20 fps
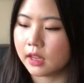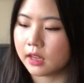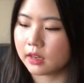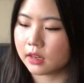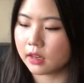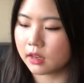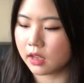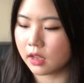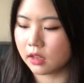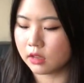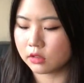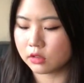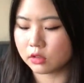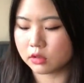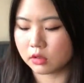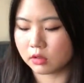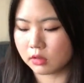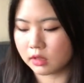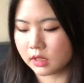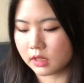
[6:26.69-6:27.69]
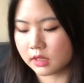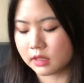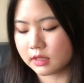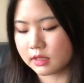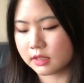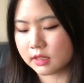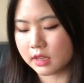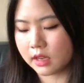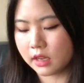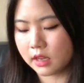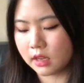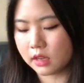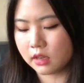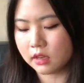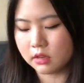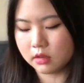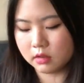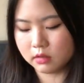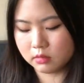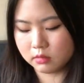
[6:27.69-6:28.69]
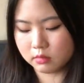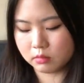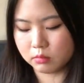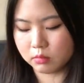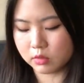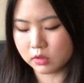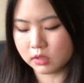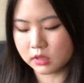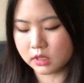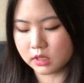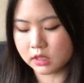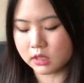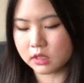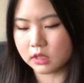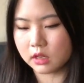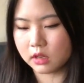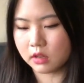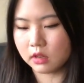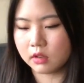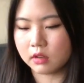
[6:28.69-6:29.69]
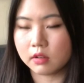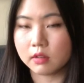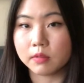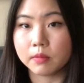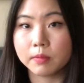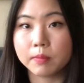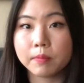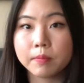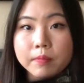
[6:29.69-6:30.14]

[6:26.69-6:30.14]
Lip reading: And I'll show the inside, more detail.